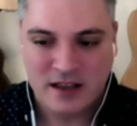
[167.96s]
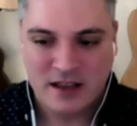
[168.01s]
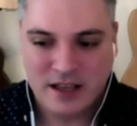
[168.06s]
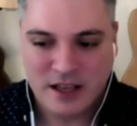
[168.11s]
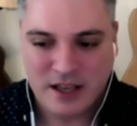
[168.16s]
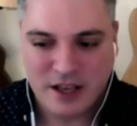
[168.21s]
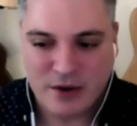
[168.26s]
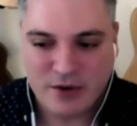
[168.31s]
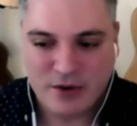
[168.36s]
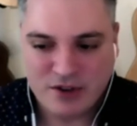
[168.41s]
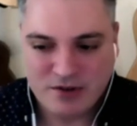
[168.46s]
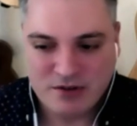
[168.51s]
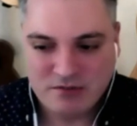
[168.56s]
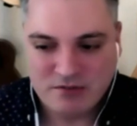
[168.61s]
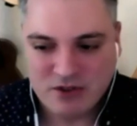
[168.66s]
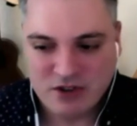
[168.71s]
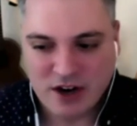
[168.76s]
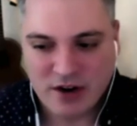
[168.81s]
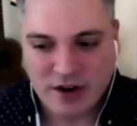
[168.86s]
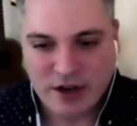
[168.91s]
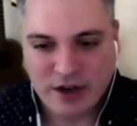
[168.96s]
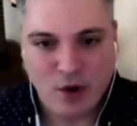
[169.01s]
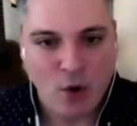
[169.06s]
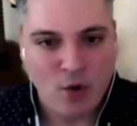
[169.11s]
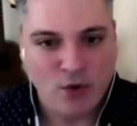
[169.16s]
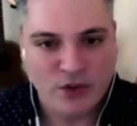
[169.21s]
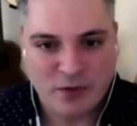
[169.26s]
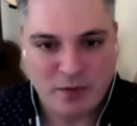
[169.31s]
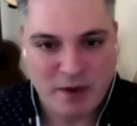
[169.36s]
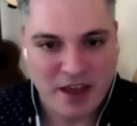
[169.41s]
you know, Jerry
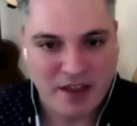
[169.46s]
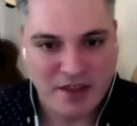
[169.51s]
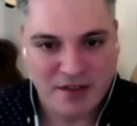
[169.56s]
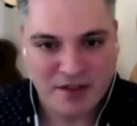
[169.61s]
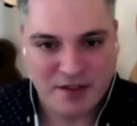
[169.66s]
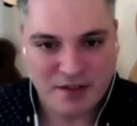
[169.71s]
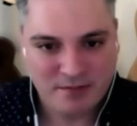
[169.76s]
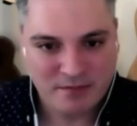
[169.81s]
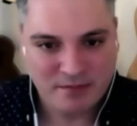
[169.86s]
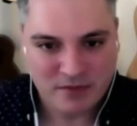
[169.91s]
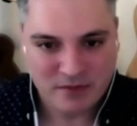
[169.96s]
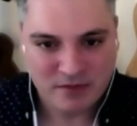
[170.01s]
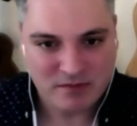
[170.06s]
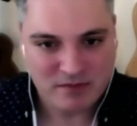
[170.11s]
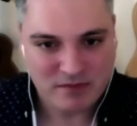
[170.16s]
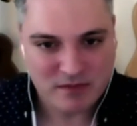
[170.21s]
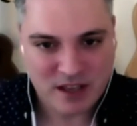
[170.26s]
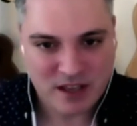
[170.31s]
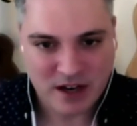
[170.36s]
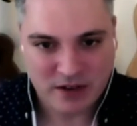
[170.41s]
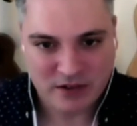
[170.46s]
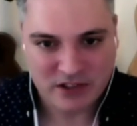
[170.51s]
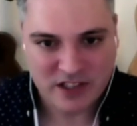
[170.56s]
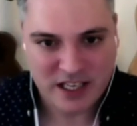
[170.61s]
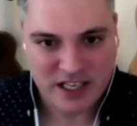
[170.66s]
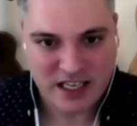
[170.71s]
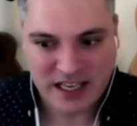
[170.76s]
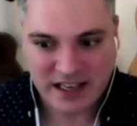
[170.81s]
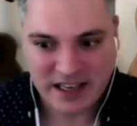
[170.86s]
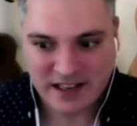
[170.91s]
Goldsmith, you know,
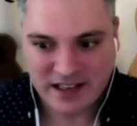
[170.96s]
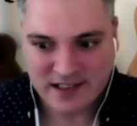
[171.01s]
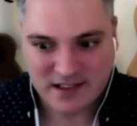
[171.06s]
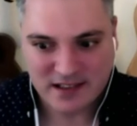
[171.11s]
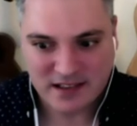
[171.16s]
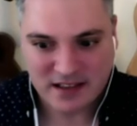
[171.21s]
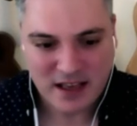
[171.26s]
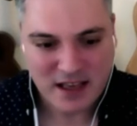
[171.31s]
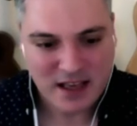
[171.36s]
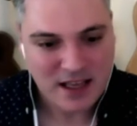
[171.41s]
CDs. And